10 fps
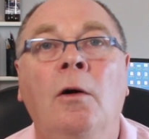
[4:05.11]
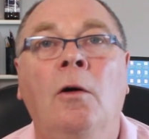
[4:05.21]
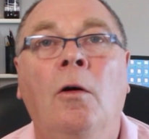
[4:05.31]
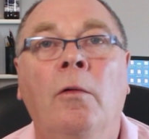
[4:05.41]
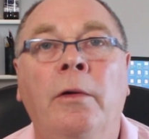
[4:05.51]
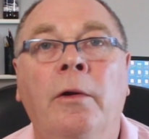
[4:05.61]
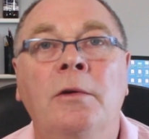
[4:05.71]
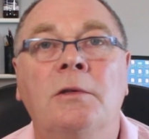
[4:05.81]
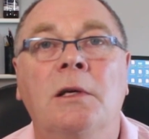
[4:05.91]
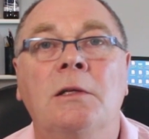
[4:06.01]
all the
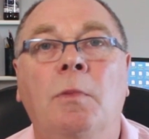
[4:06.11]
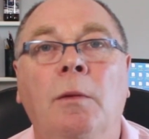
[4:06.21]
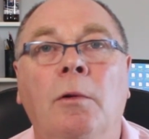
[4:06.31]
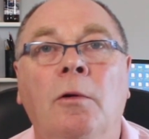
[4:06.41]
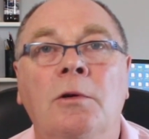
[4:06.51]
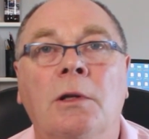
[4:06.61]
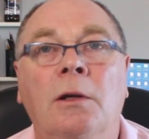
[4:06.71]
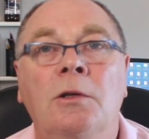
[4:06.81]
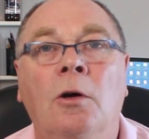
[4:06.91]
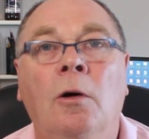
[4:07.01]
redundancies, people losing
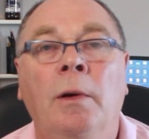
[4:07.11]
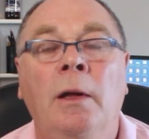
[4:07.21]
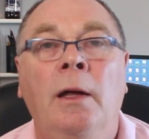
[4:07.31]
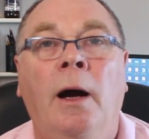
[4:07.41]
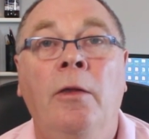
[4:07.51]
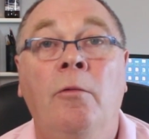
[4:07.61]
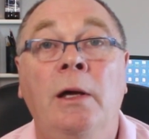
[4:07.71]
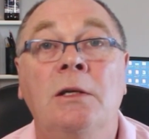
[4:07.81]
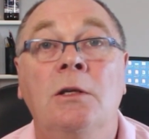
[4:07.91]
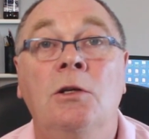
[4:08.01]
their job, and the
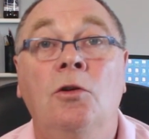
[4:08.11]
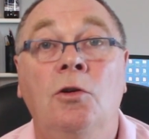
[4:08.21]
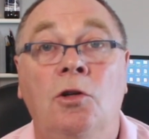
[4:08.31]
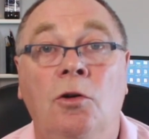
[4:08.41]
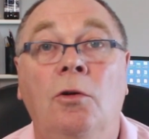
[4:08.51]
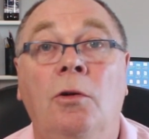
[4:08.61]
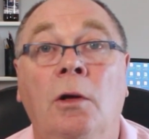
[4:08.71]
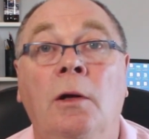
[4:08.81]
reasons you should,